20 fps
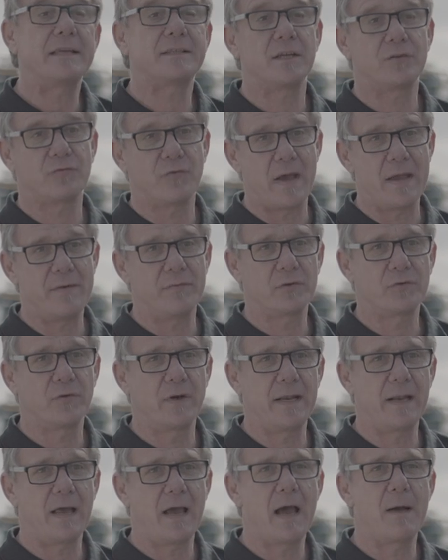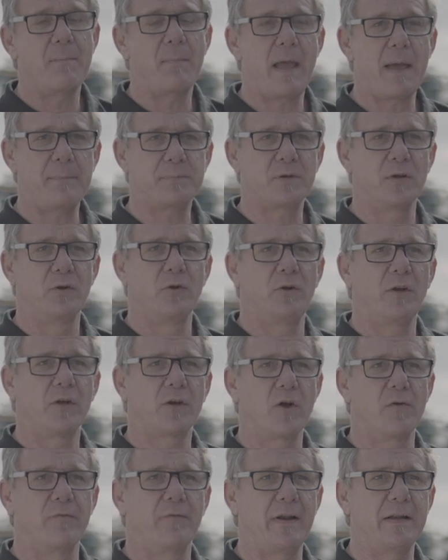As a driver trainer, I'm absolutely
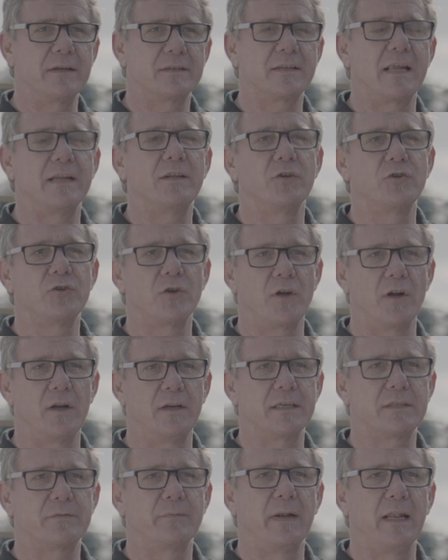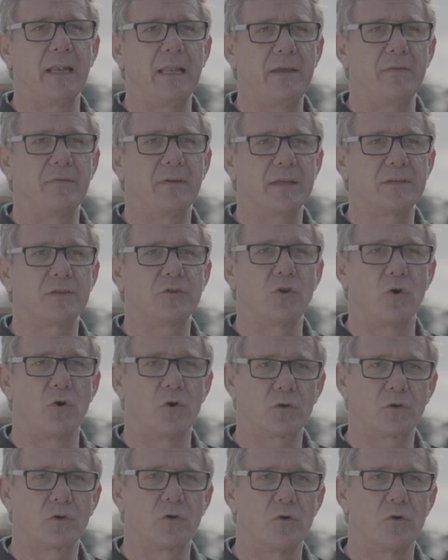convinced that the journalist will leave this short